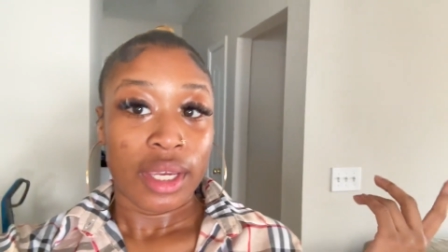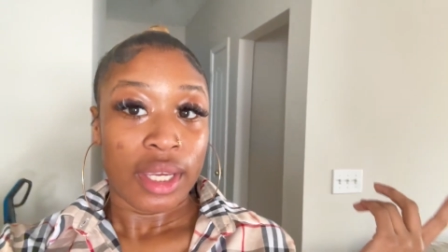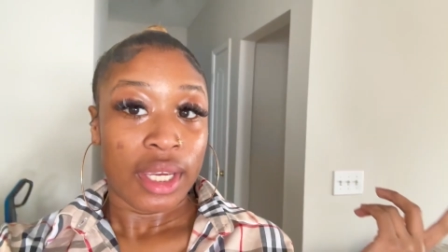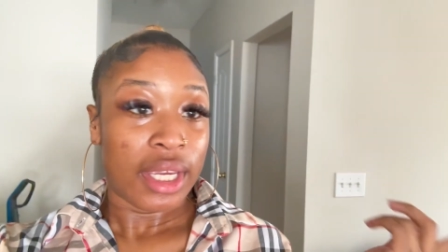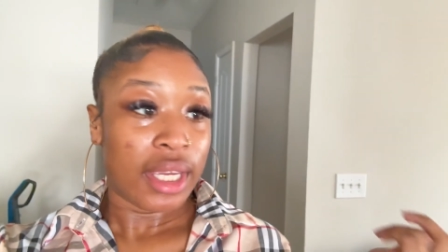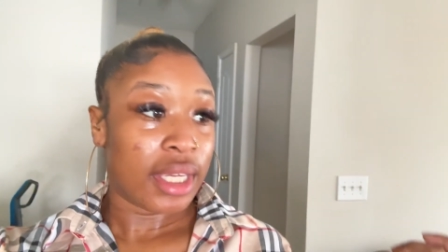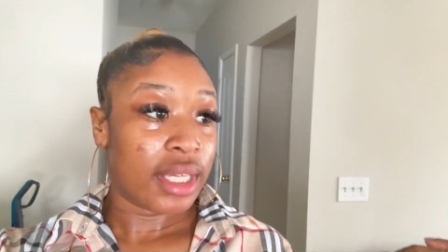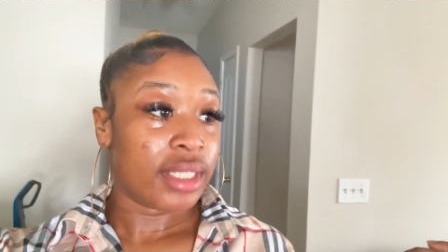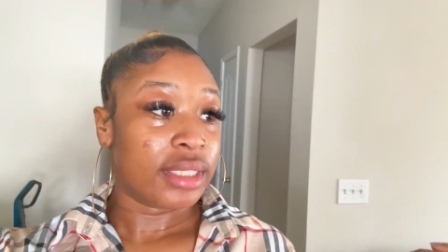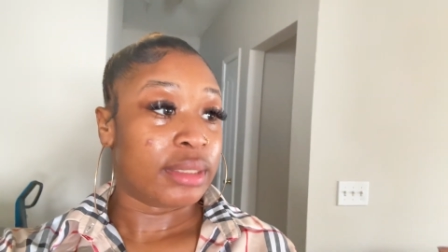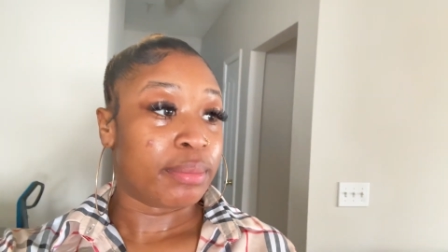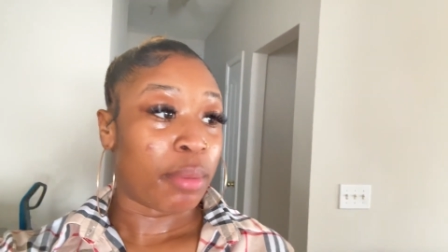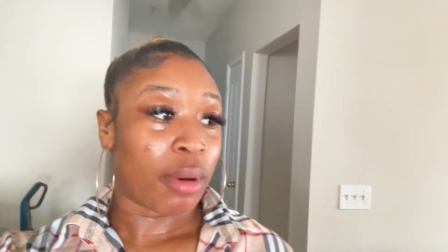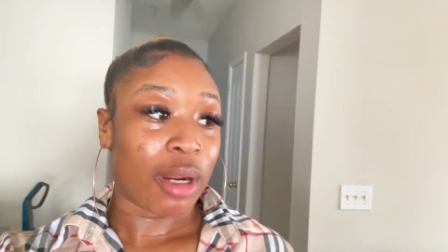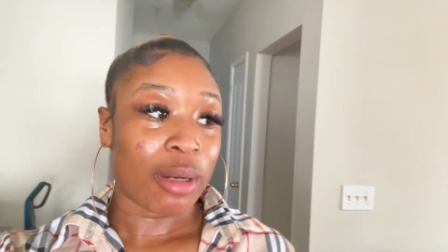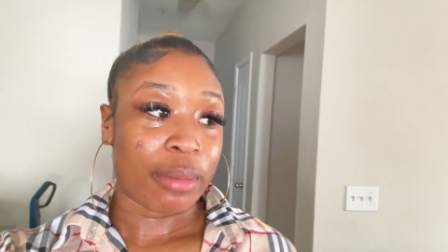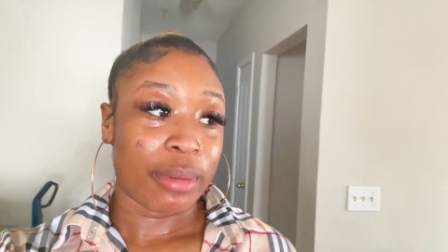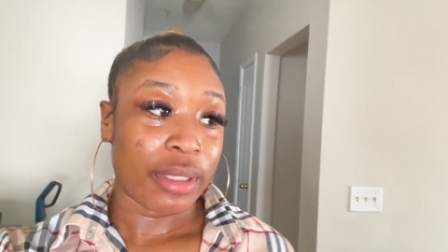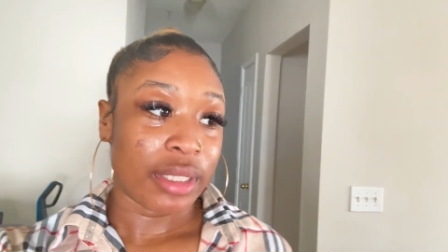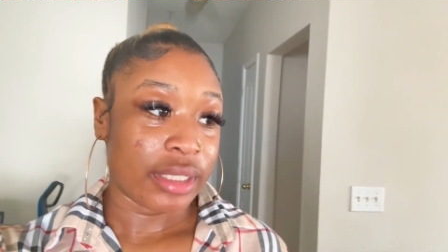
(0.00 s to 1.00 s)
his
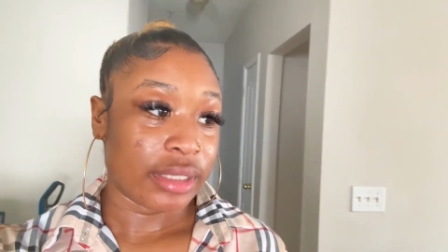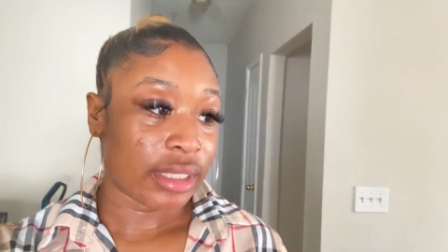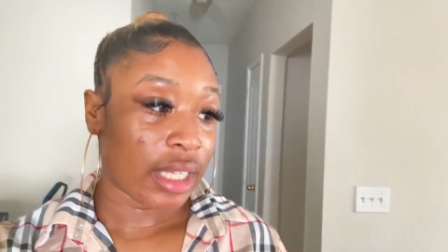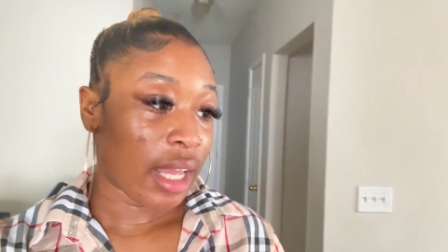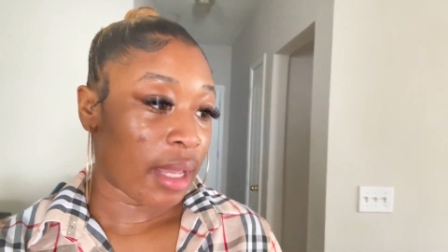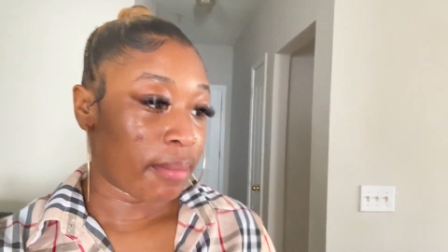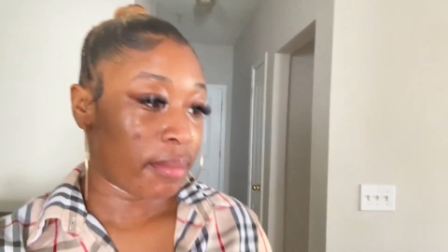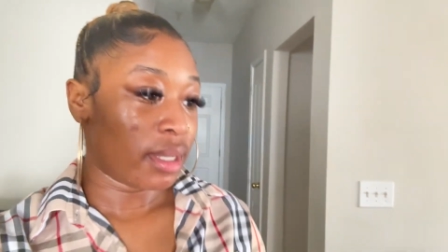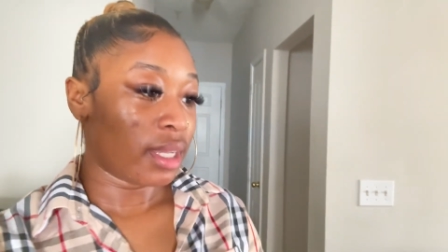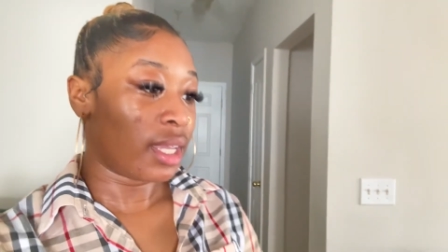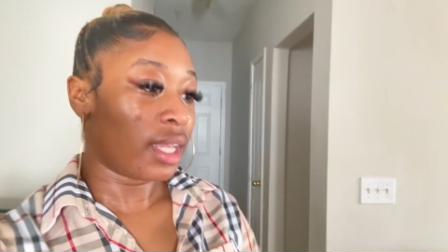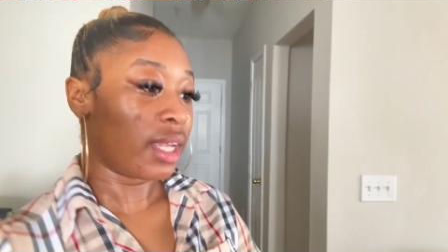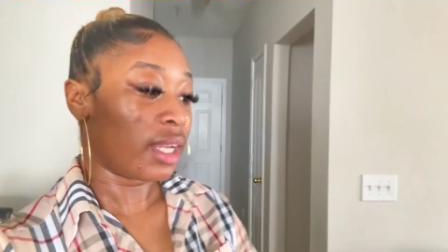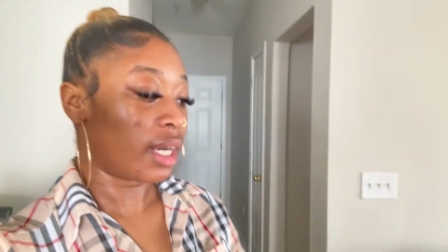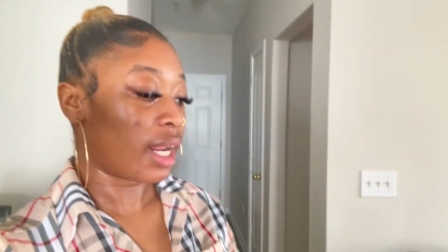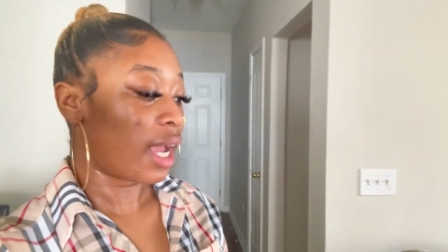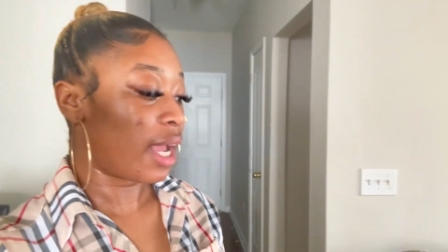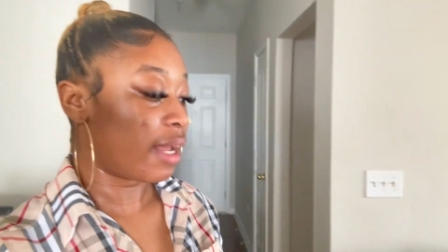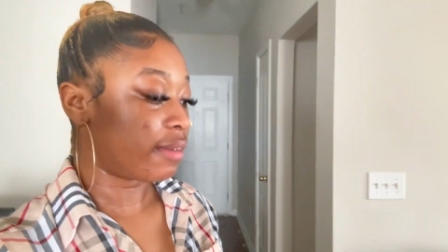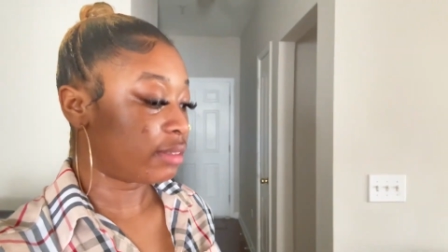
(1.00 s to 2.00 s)
barber is coming and
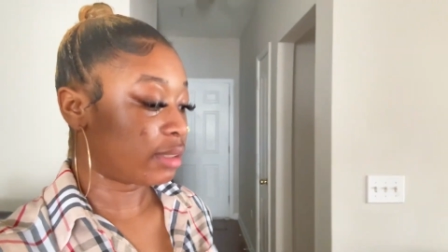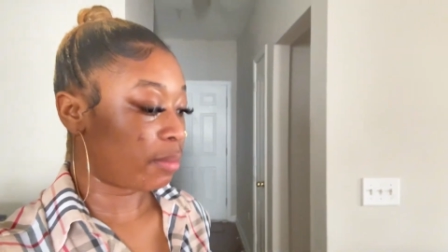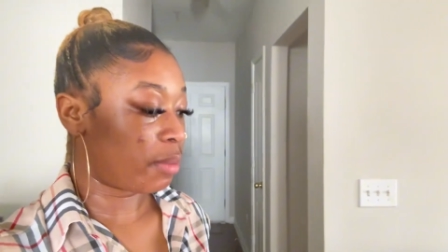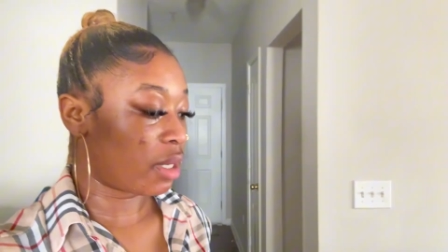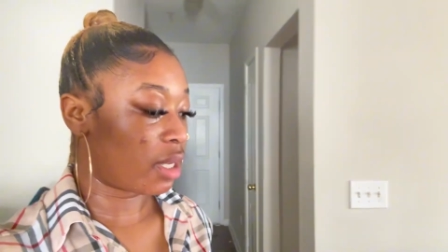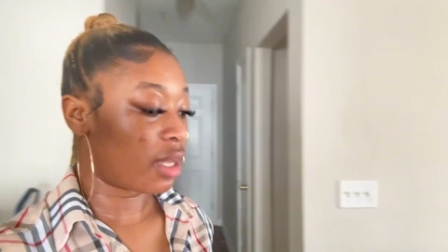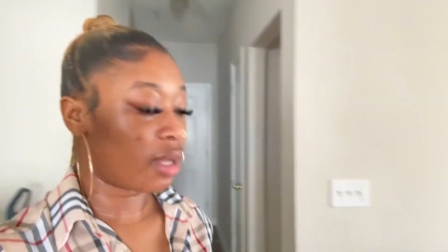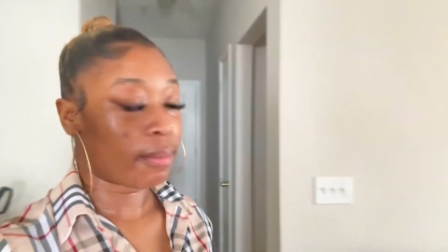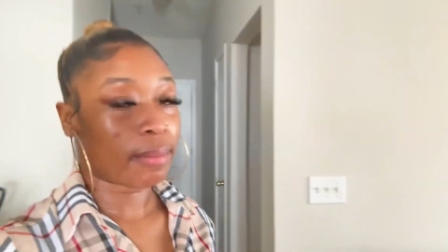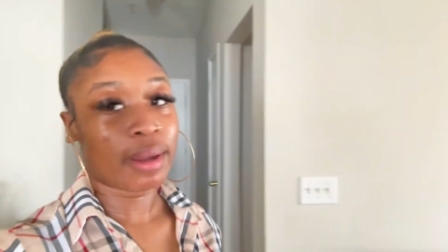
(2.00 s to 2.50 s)
I have to pick up